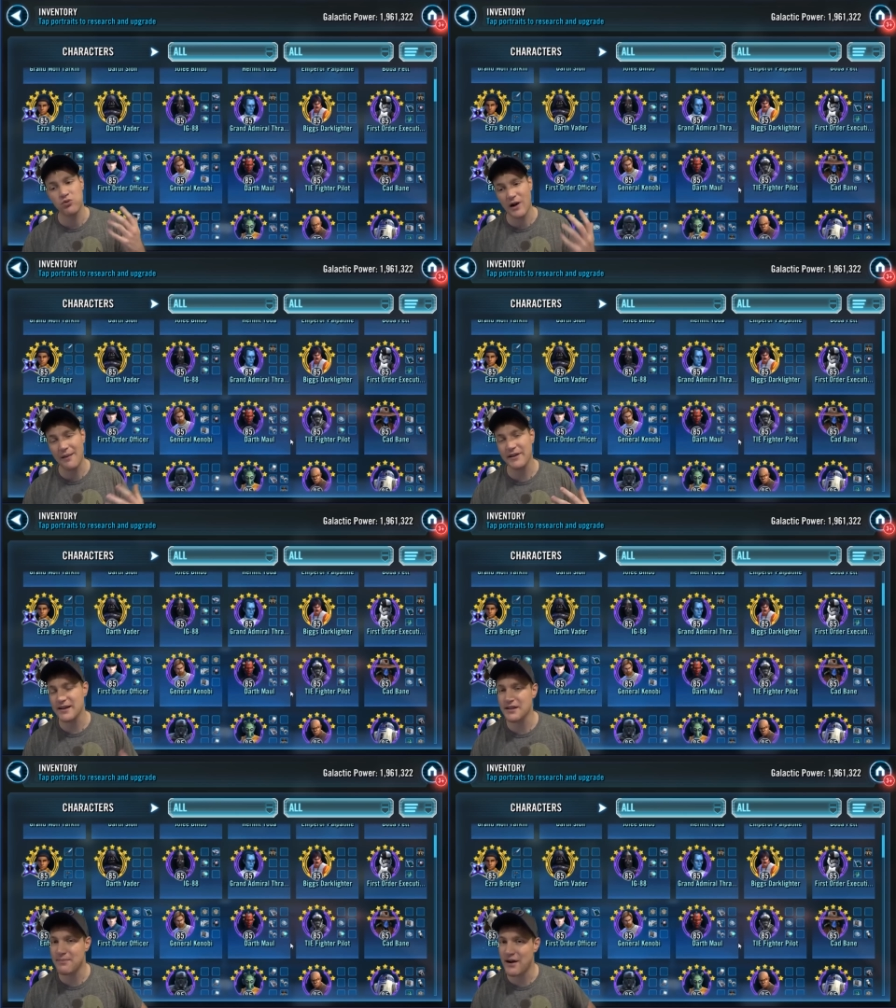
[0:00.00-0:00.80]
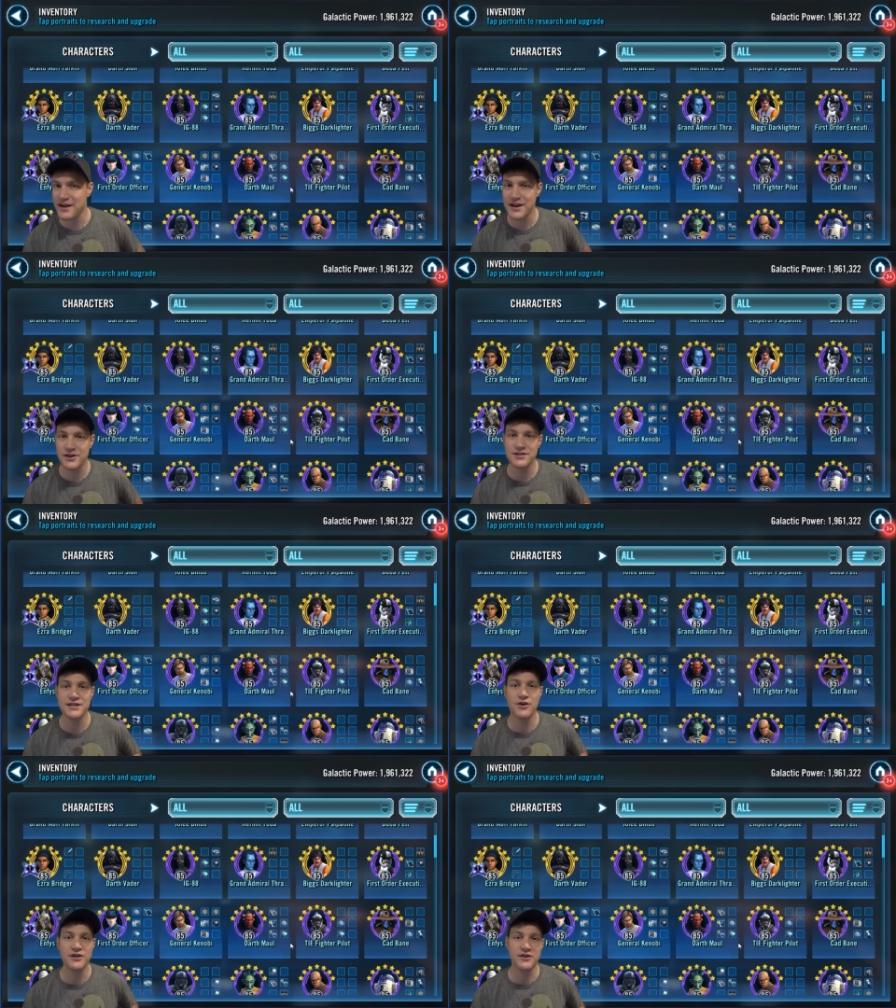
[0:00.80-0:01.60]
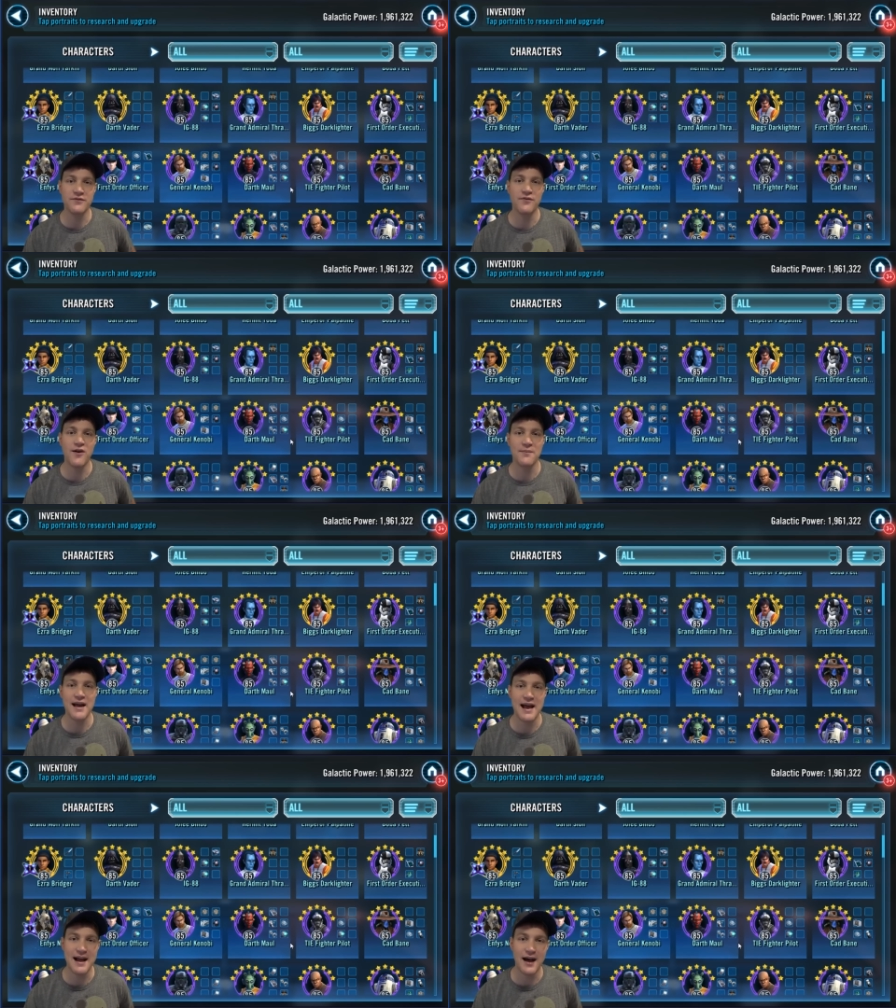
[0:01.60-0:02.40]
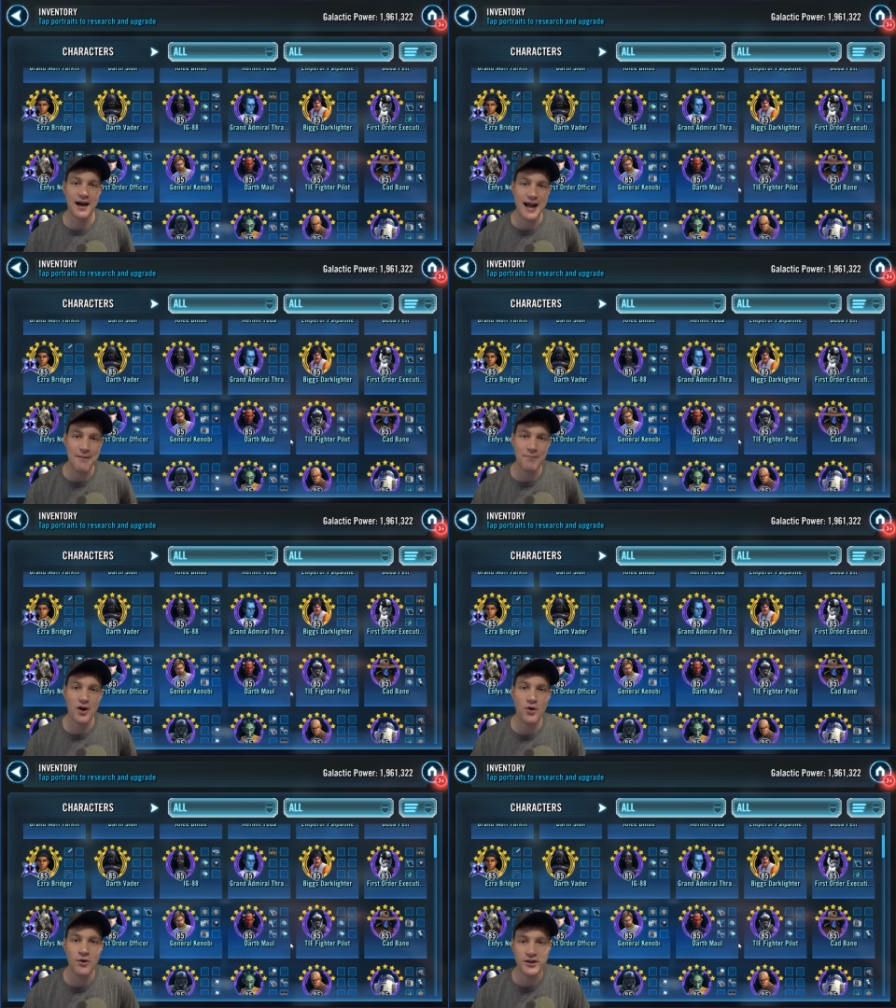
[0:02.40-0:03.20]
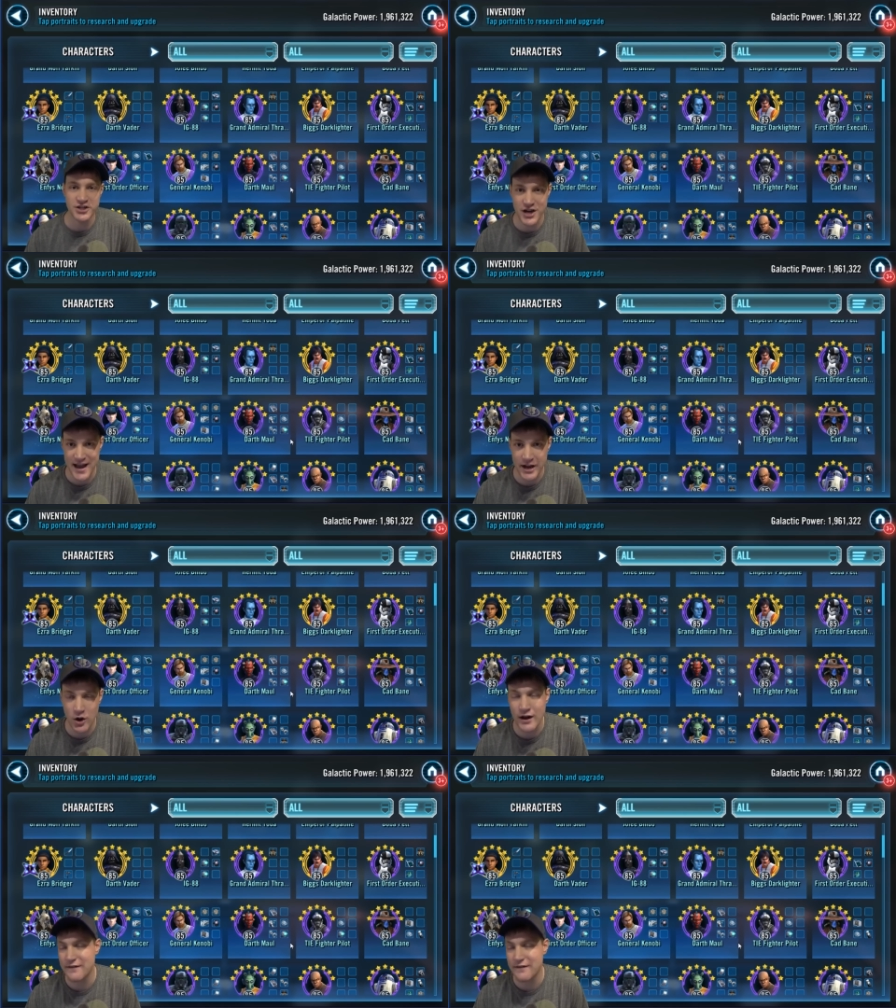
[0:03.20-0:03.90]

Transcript: Probably in the bounty hunters, you know, you could farm eh, uh, Embo, Django.